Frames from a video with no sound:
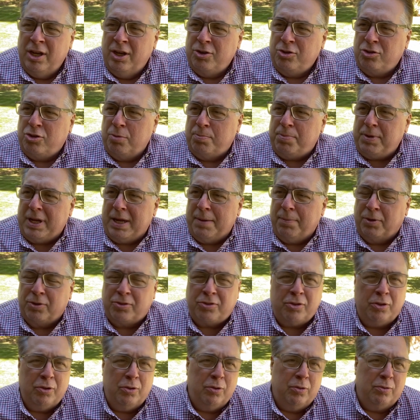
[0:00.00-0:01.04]
to be able
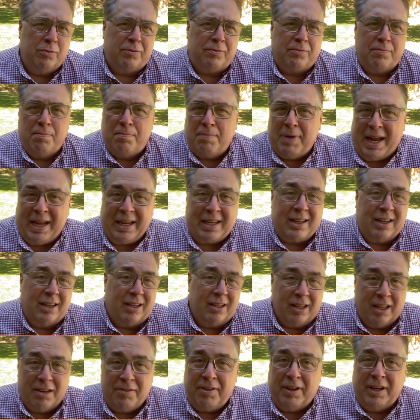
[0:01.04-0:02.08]
to make a
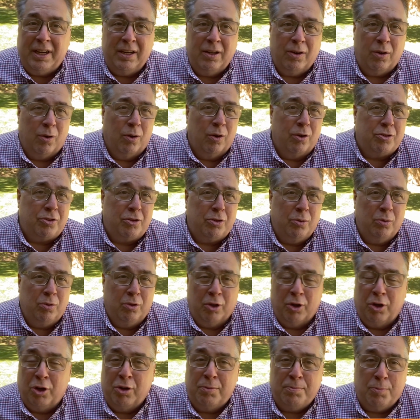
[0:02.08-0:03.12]
living or to
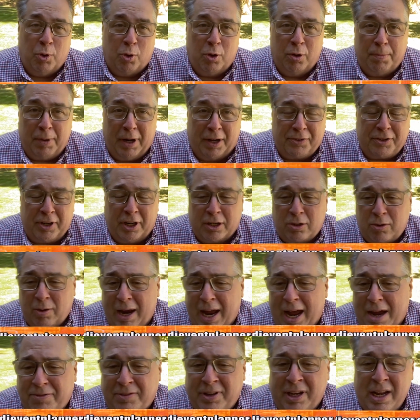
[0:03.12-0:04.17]
learn more about their
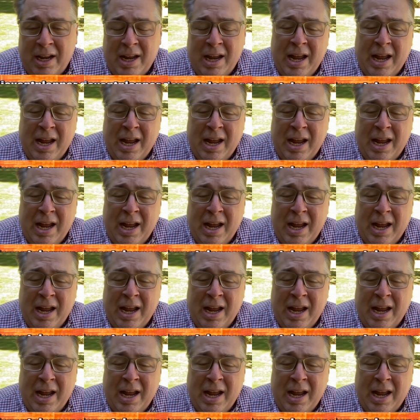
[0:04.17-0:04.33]
craft.